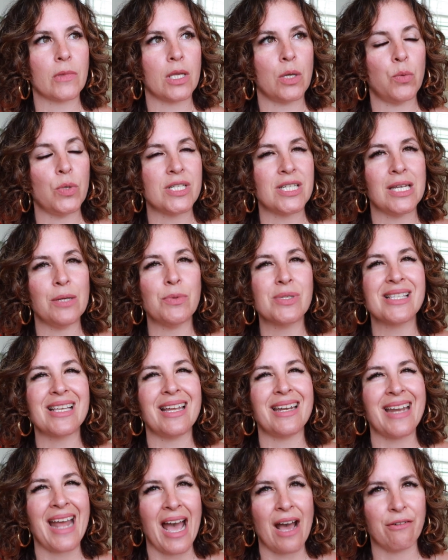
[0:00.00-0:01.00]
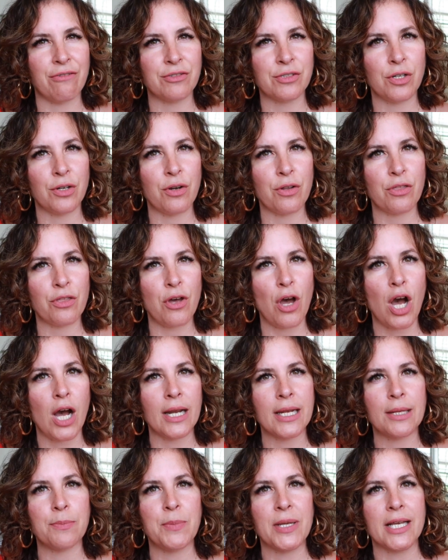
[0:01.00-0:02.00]
which it was an
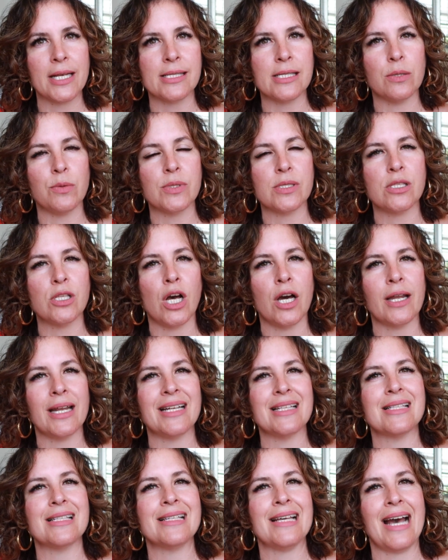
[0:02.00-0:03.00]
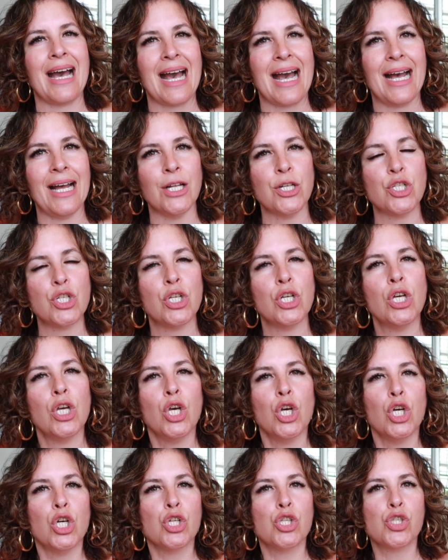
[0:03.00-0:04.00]
afterthought because it was not attached
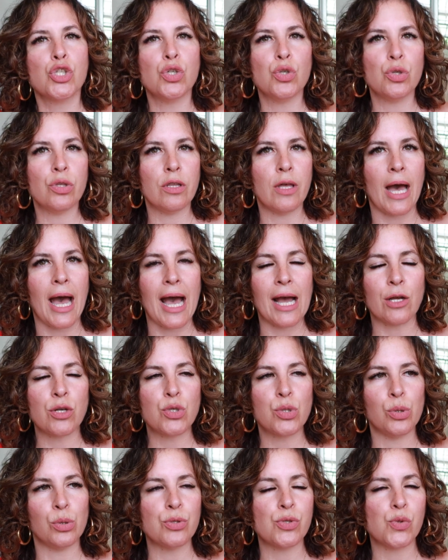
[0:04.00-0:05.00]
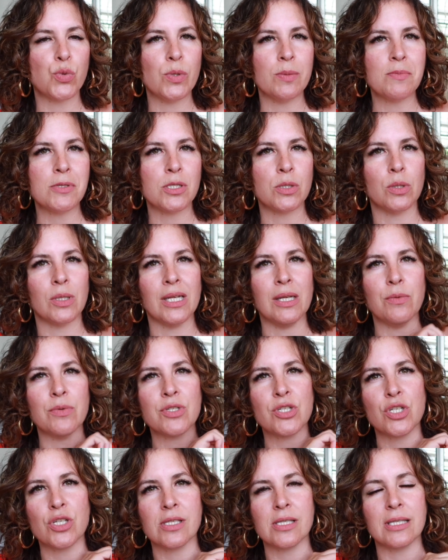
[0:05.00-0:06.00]
to the actual swimsuit. It
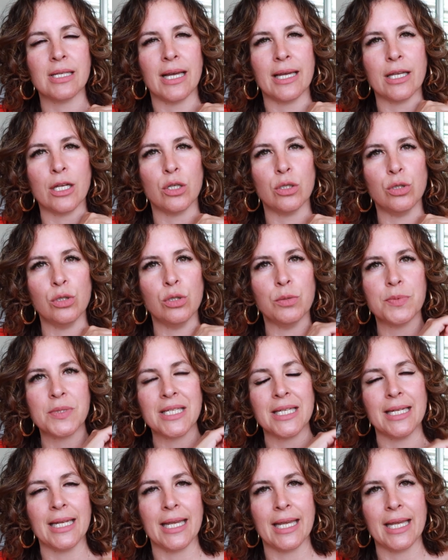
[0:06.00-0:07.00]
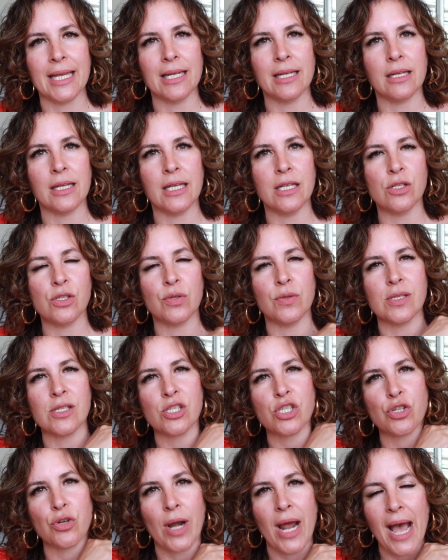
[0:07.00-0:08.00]
was just like looped it into the
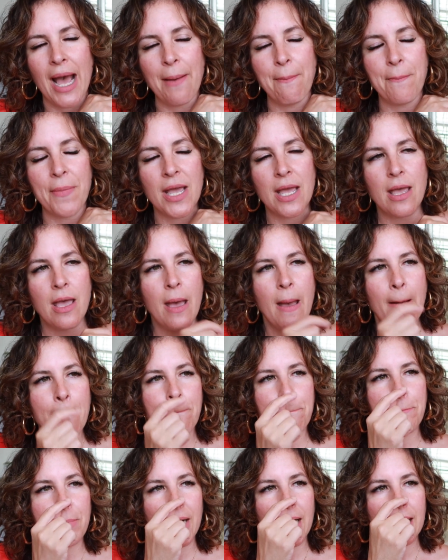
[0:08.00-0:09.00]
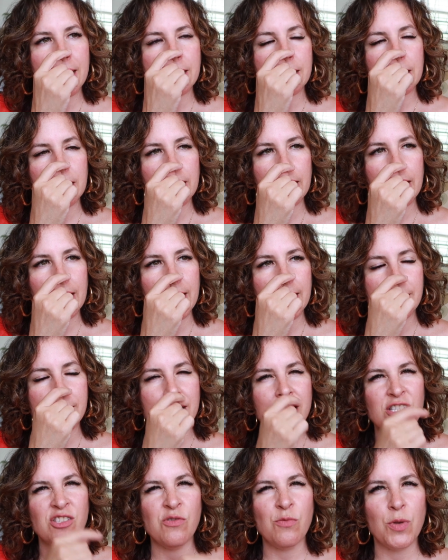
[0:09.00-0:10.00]
strap, but
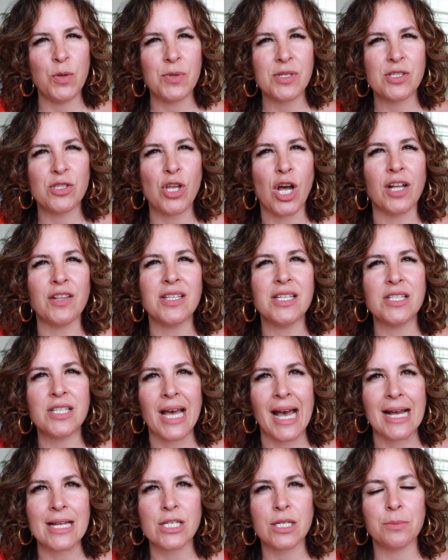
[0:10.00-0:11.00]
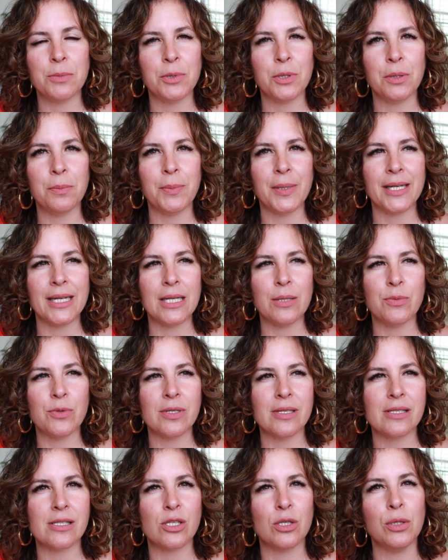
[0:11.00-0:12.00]
it was not detachable, but it
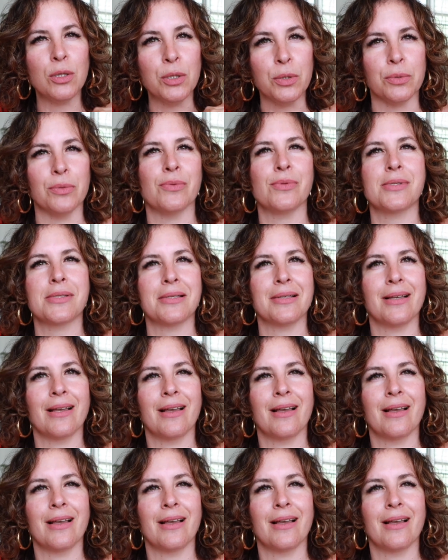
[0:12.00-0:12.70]
was loose.